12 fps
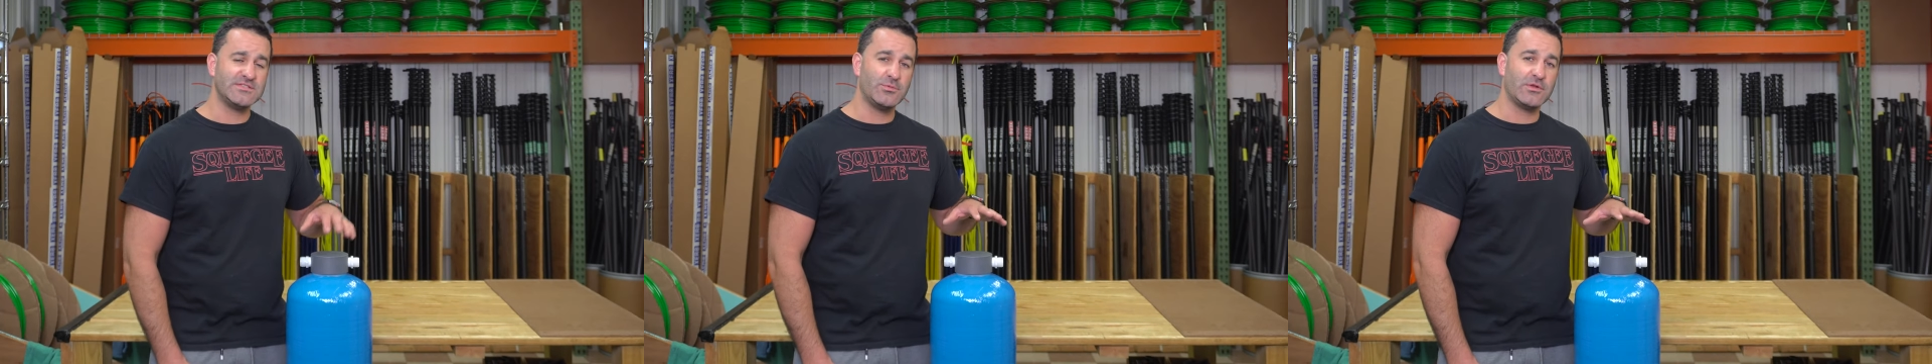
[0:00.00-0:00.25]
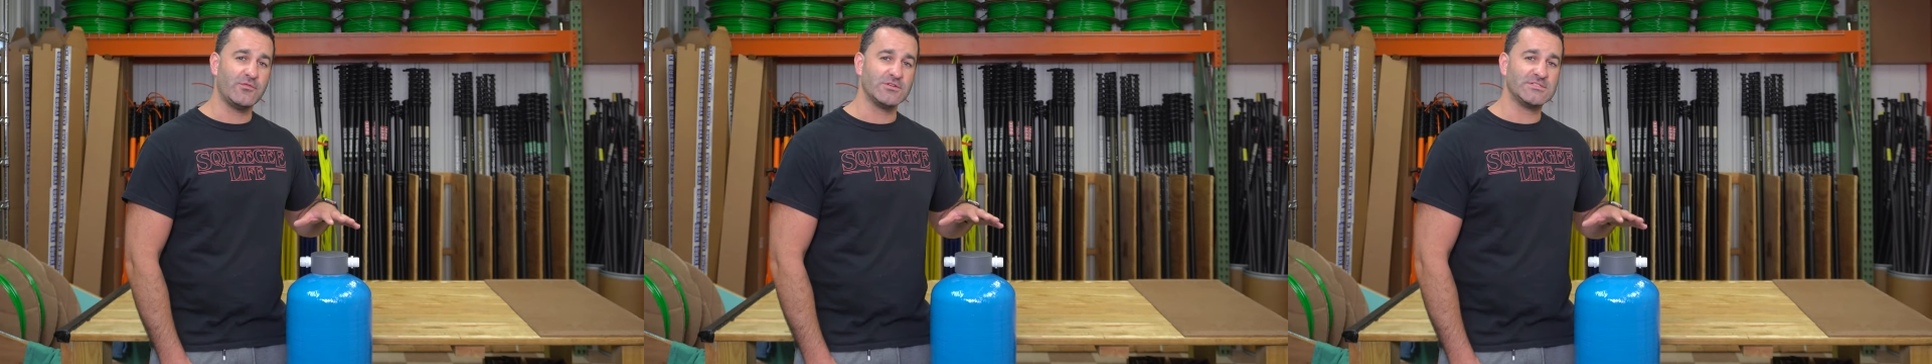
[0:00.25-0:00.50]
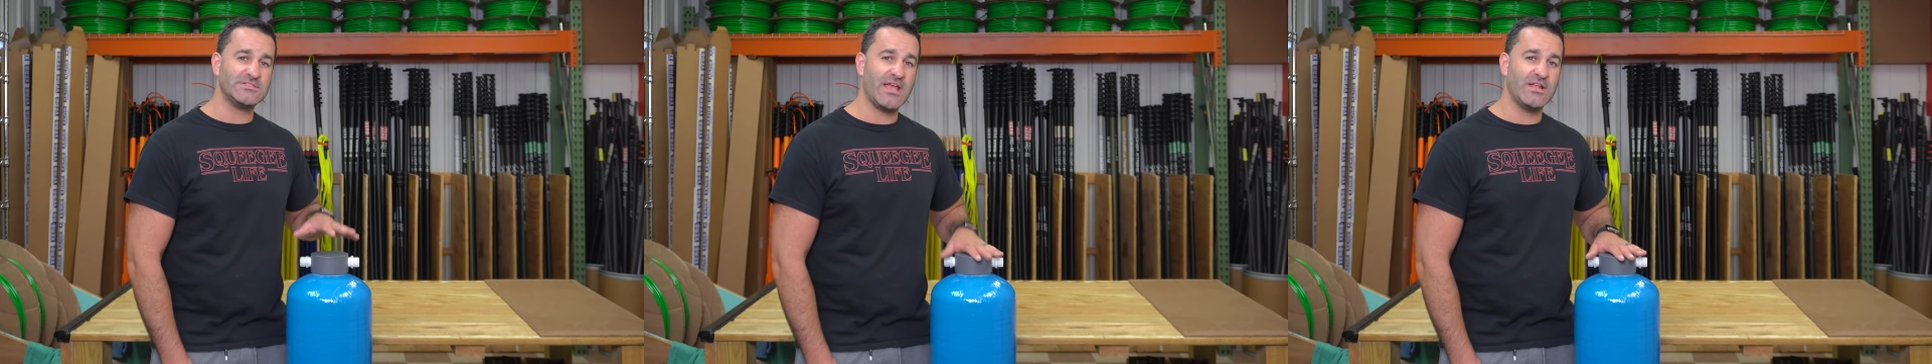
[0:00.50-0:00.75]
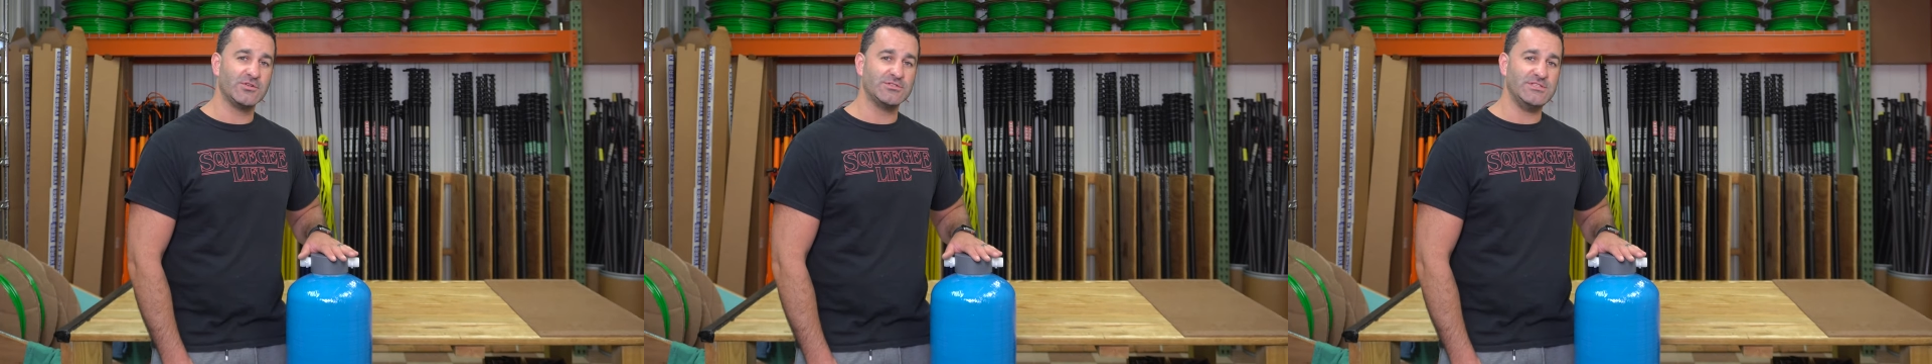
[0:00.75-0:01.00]
is one of our
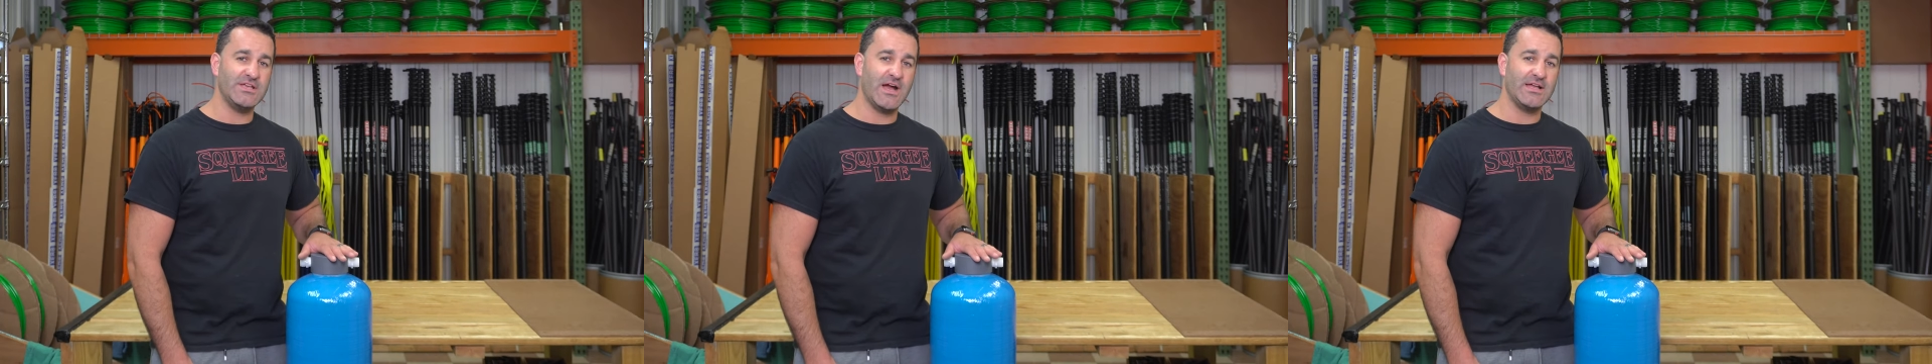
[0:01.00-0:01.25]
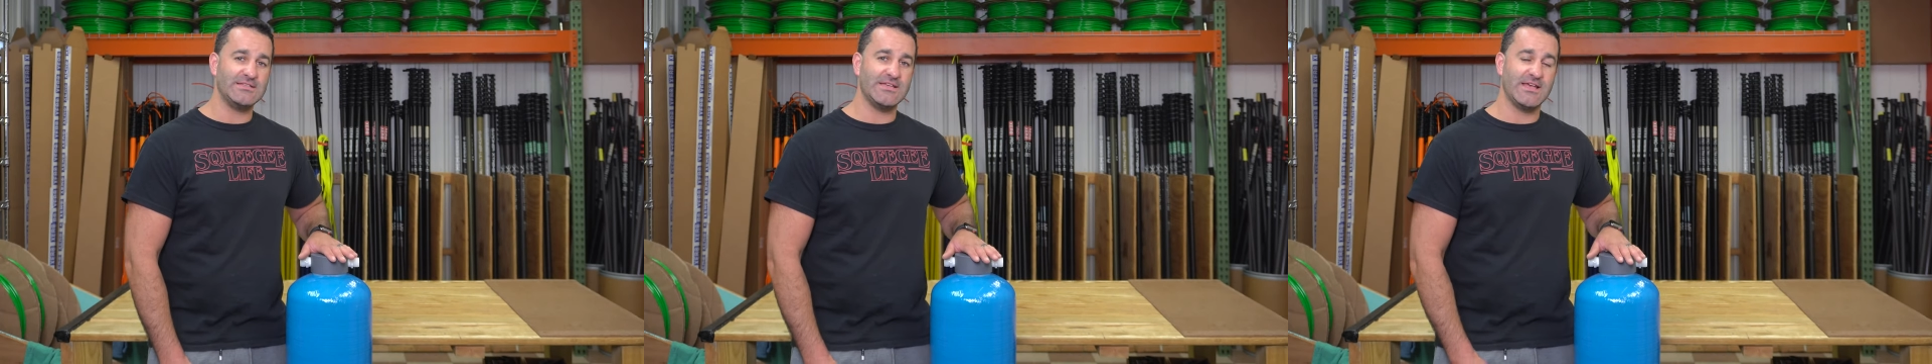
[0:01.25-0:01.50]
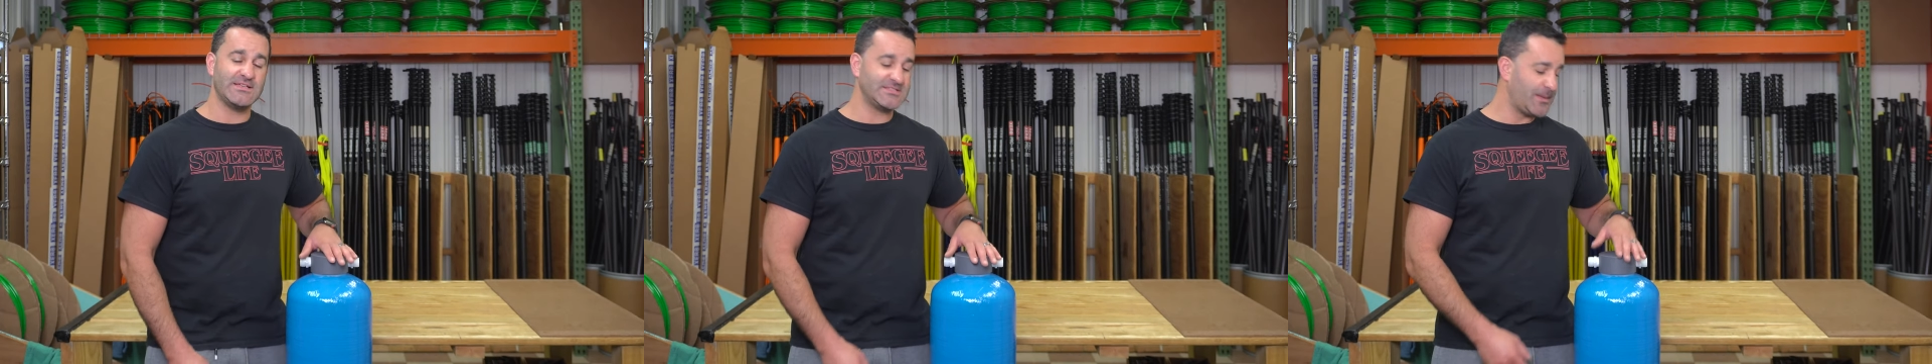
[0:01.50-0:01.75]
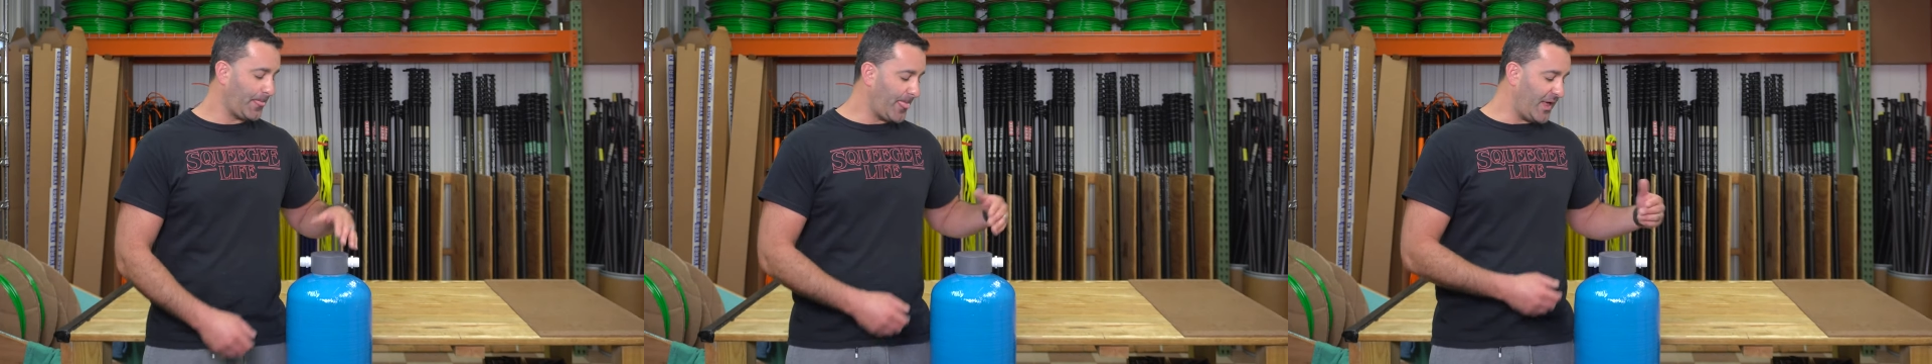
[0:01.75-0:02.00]
standard DI tanks.